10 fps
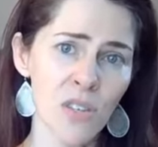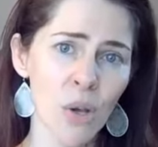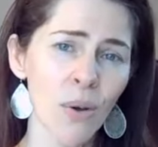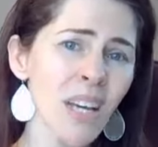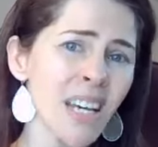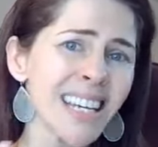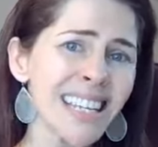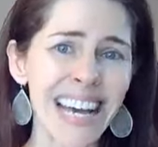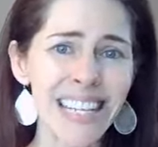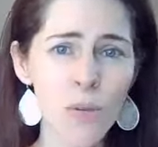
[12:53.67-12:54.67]
So
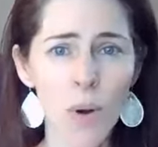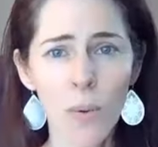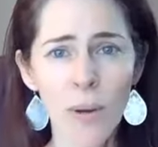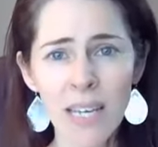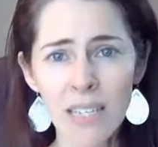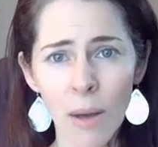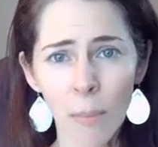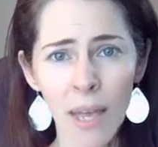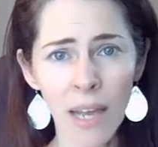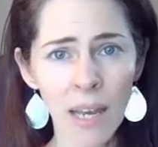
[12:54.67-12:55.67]
that's where we end
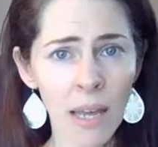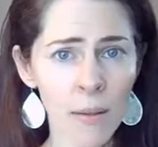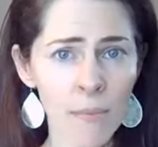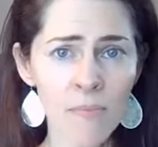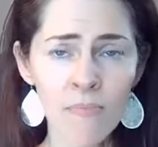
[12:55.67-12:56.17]
up getting,